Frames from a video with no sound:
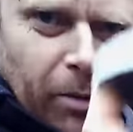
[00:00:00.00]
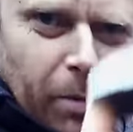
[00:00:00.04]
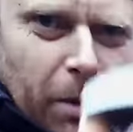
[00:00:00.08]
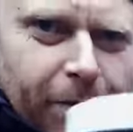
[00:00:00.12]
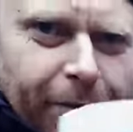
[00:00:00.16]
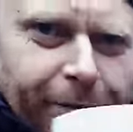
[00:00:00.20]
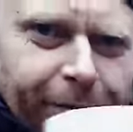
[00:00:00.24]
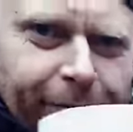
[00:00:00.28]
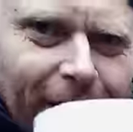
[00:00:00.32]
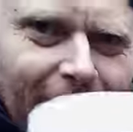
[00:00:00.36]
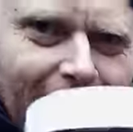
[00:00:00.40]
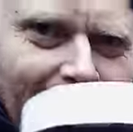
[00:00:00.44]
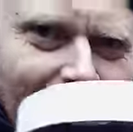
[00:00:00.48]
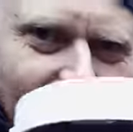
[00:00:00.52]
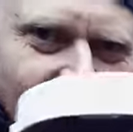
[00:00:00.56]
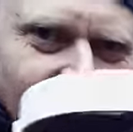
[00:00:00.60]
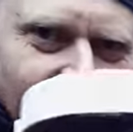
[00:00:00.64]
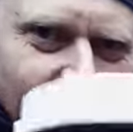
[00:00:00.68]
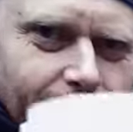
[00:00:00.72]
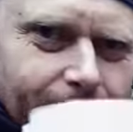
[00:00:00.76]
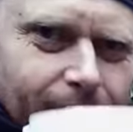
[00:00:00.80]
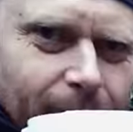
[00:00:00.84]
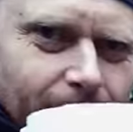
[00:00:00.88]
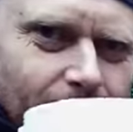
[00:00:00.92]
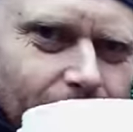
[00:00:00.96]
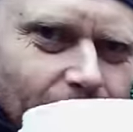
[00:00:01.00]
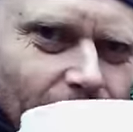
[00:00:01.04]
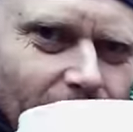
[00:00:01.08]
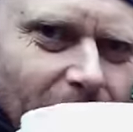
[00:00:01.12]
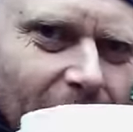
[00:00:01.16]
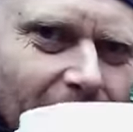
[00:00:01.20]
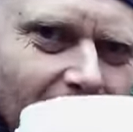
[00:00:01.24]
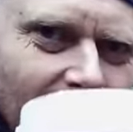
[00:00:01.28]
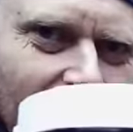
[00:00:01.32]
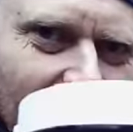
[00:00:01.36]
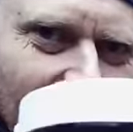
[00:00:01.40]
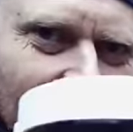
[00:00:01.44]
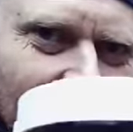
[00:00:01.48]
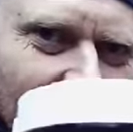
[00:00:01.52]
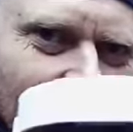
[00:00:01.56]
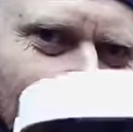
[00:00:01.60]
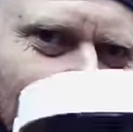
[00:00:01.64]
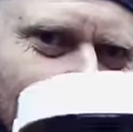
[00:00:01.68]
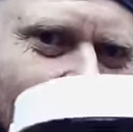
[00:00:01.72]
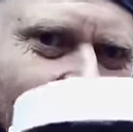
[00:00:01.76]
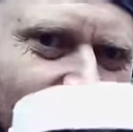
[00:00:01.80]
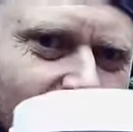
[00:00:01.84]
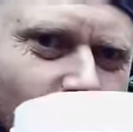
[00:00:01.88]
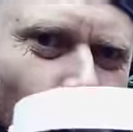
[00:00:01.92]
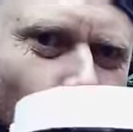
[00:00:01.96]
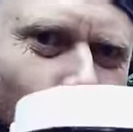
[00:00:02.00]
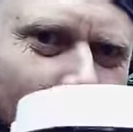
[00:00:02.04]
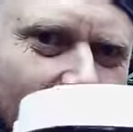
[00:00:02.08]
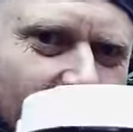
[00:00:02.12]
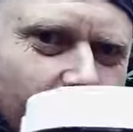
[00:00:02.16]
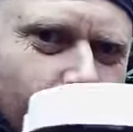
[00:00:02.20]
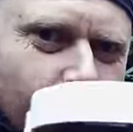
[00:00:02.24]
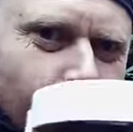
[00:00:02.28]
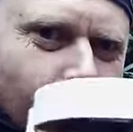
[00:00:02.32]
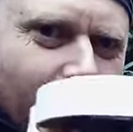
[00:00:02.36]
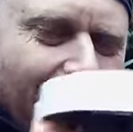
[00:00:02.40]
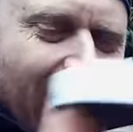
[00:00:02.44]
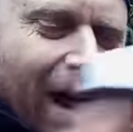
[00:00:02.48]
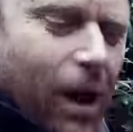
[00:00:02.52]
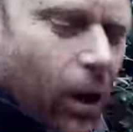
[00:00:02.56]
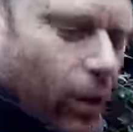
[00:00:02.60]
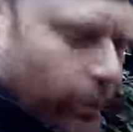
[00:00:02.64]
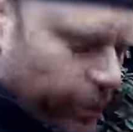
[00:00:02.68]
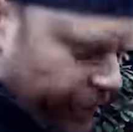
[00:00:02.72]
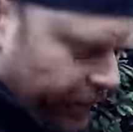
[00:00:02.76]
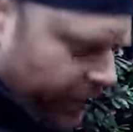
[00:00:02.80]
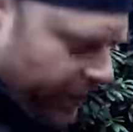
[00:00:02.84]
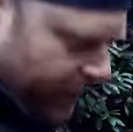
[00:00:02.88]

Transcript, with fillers: to be flat. That's all been ground